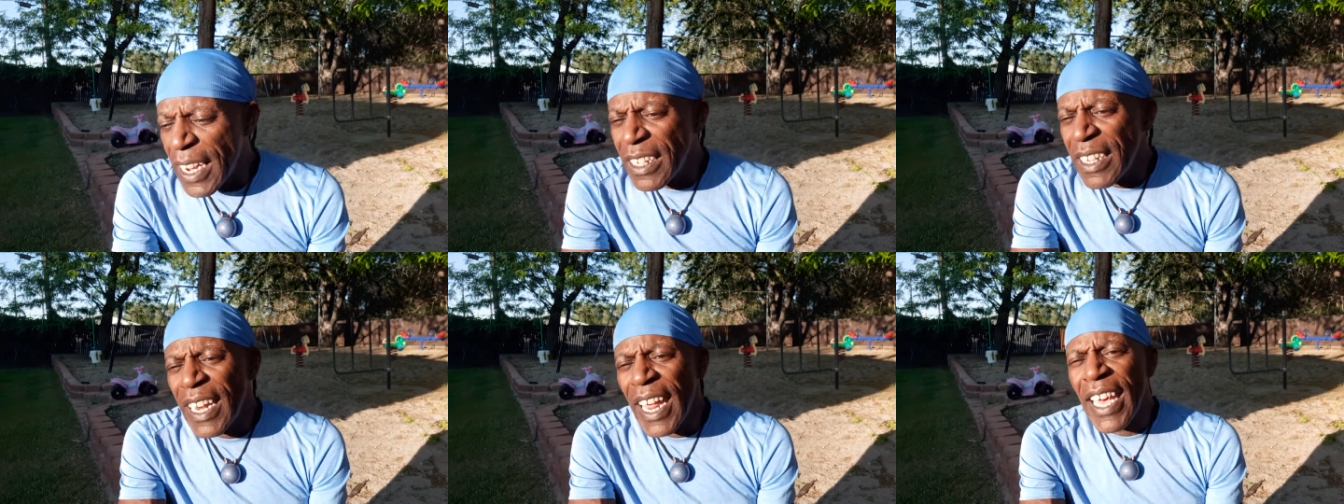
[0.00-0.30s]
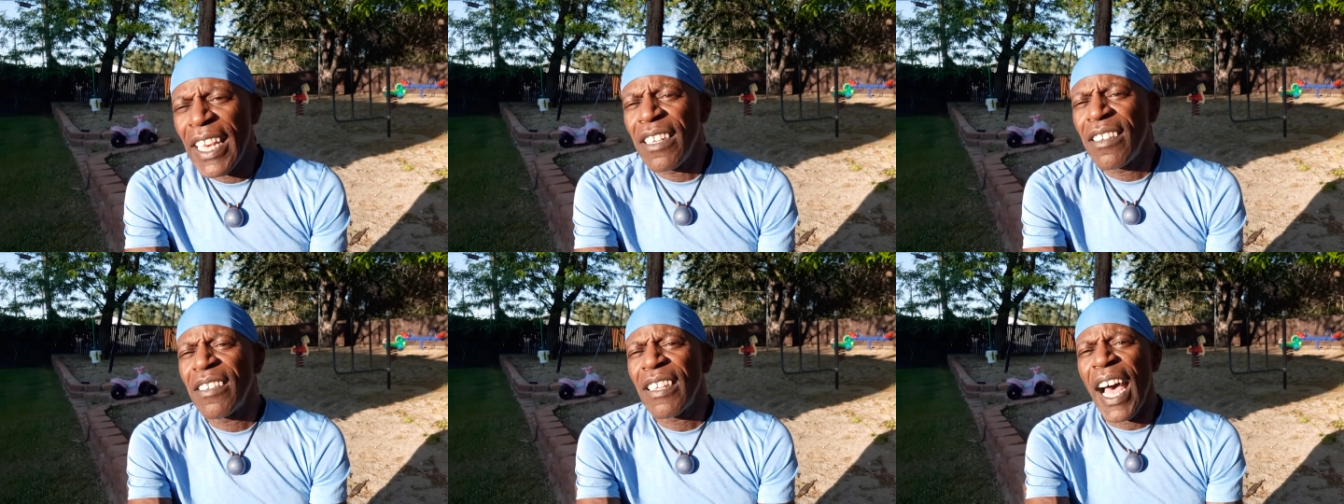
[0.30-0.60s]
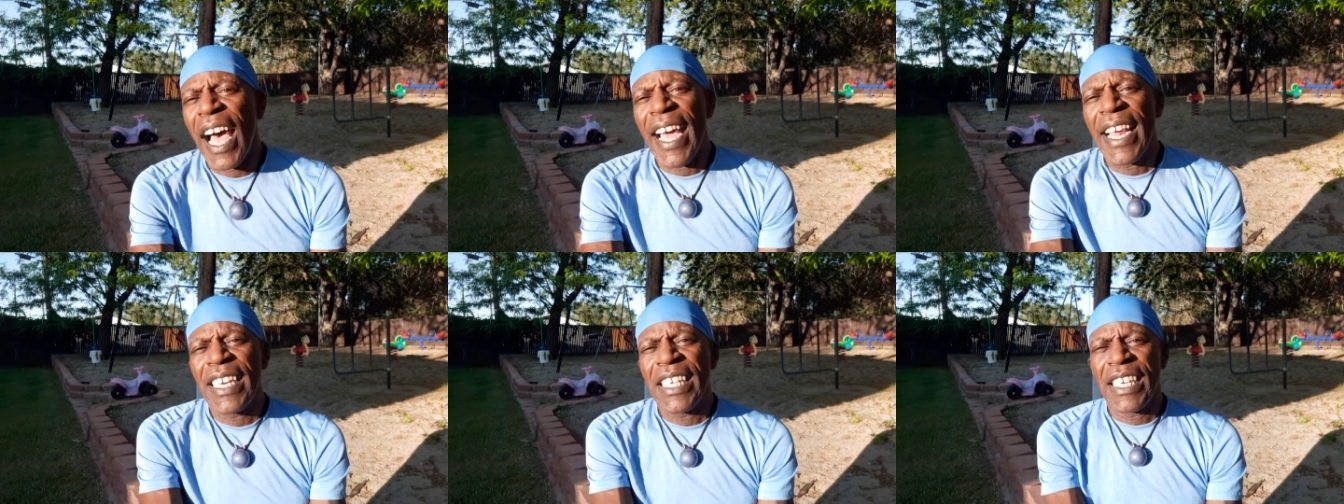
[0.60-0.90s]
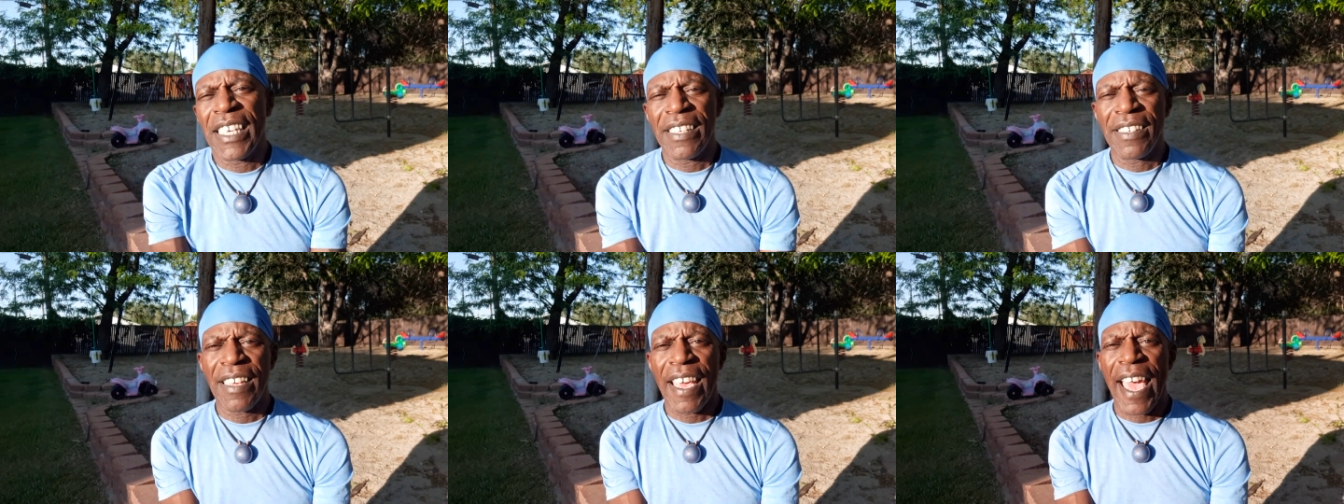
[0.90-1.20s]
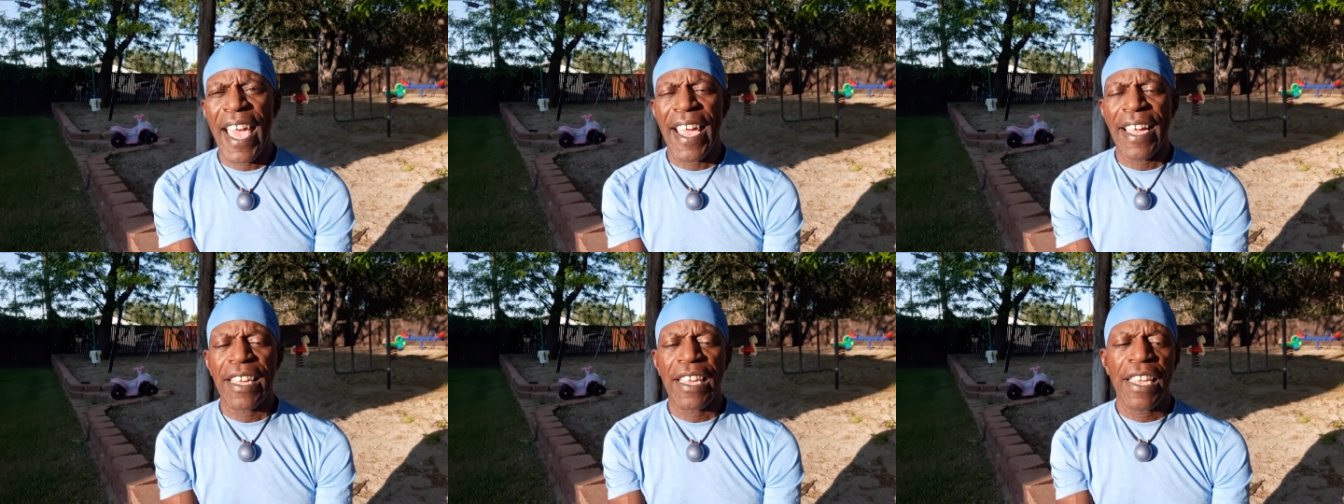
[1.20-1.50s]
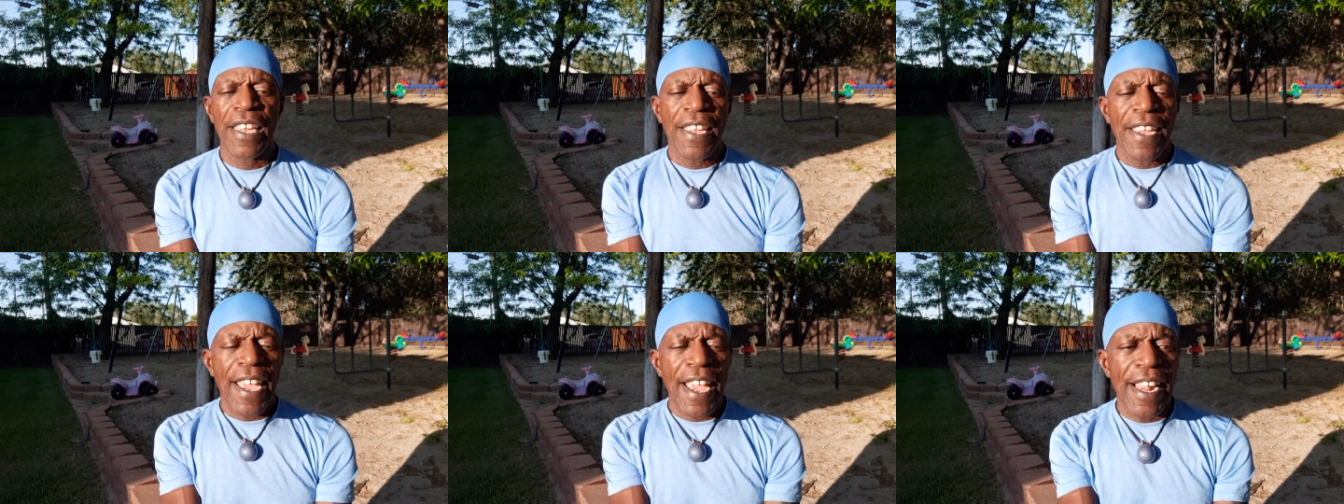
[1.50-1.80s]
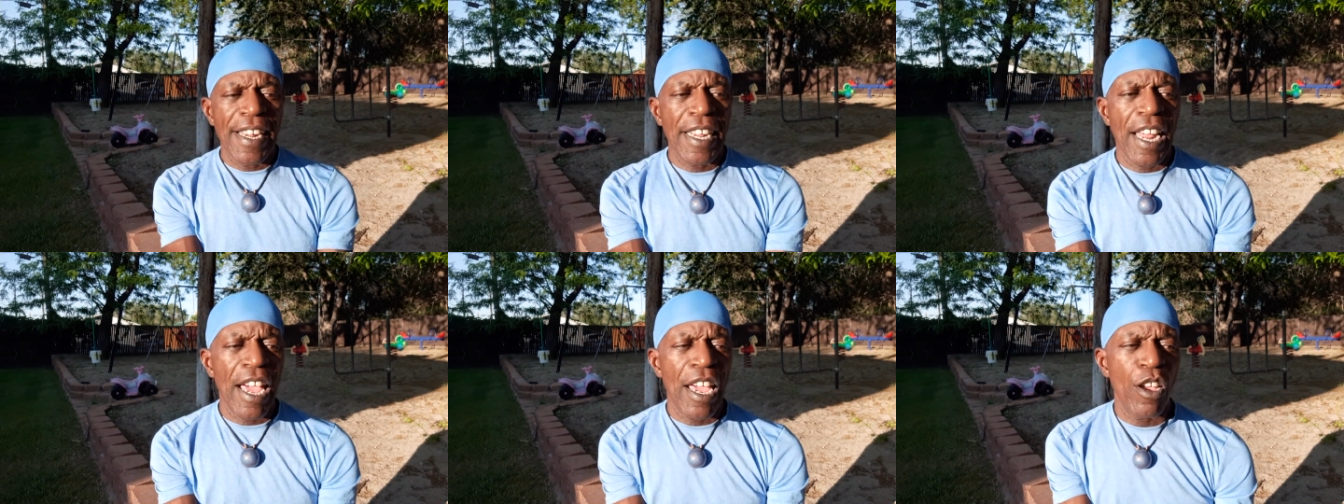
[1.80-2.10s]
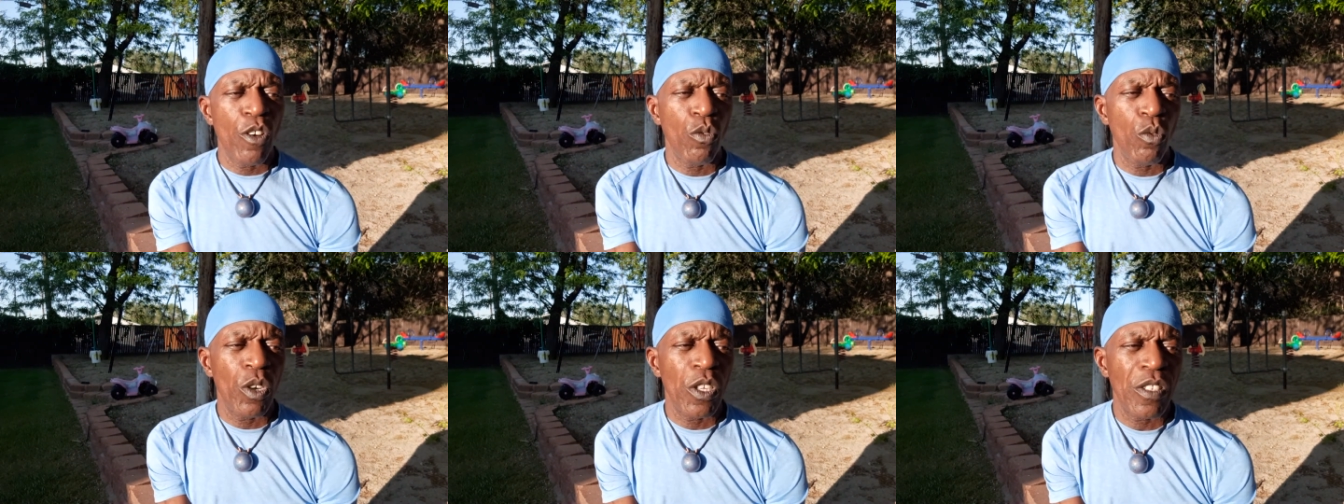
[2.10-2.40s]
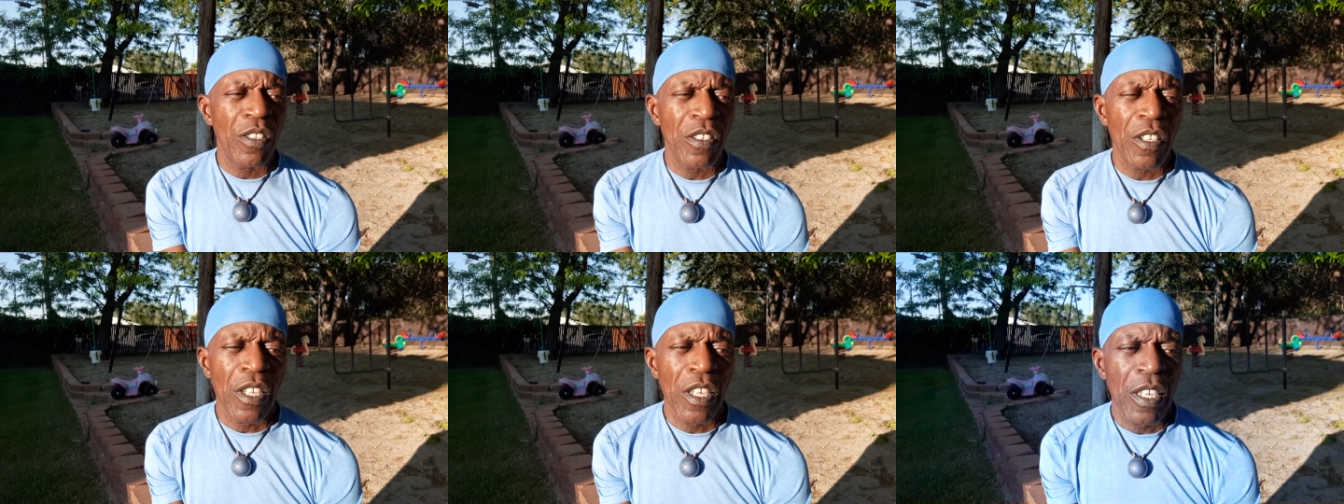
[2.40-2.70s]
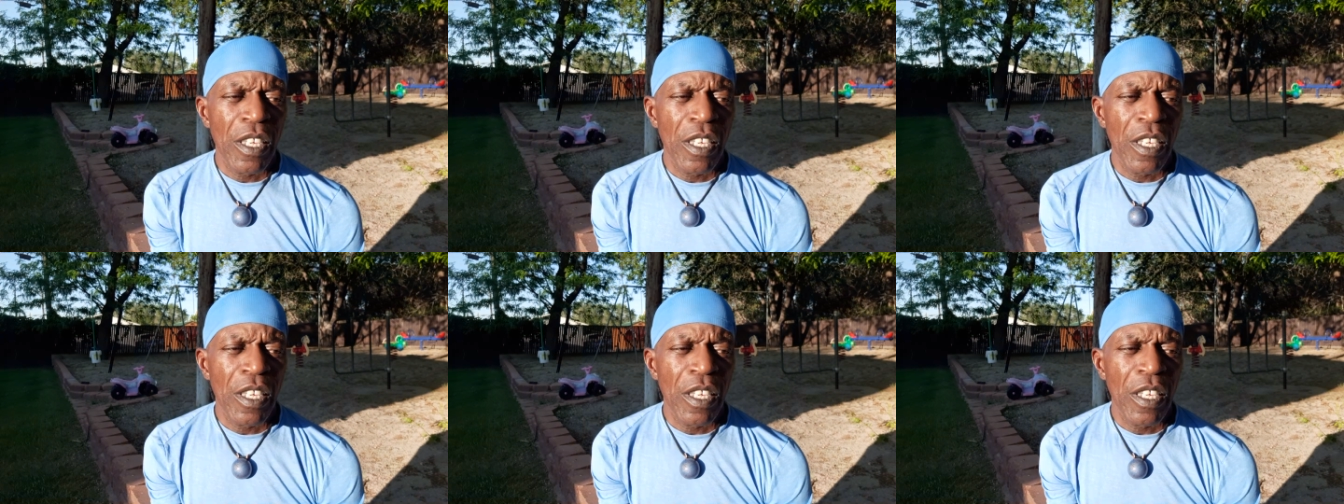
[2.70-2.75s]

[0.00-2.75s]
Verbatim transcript: an anxiety attack and I was